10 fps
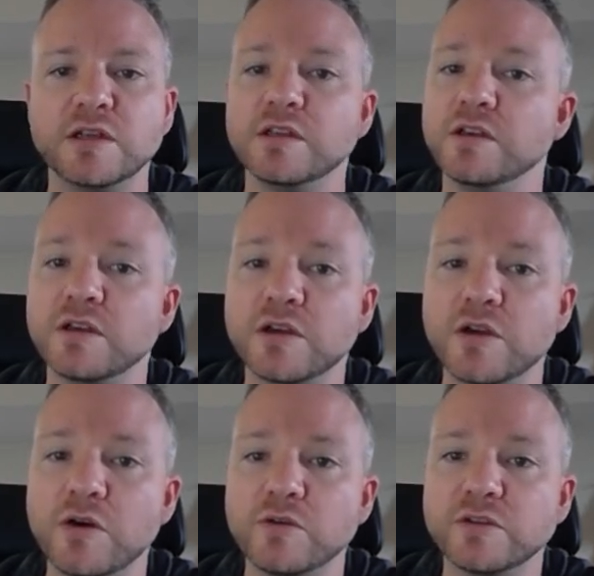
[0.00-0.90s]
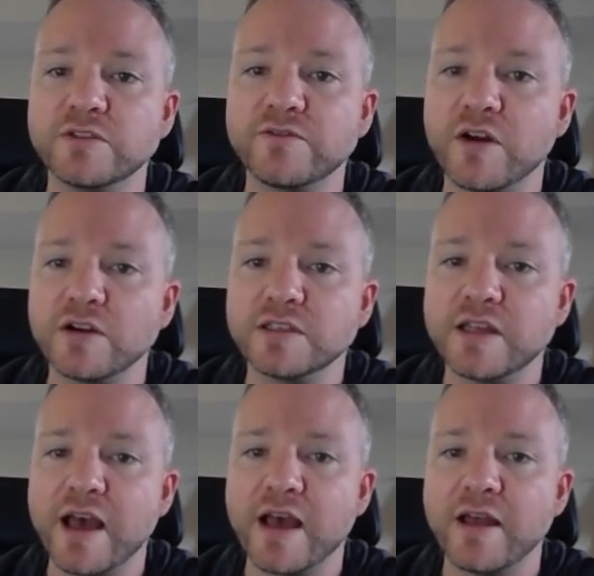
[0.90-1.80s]
You could go as far as
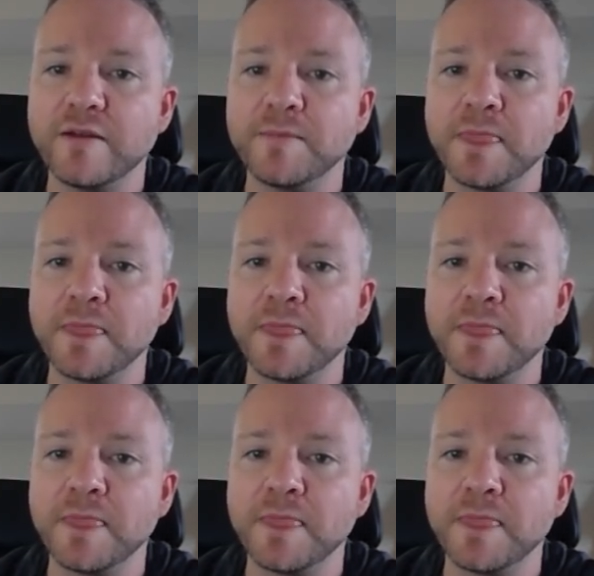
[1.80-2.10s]
that,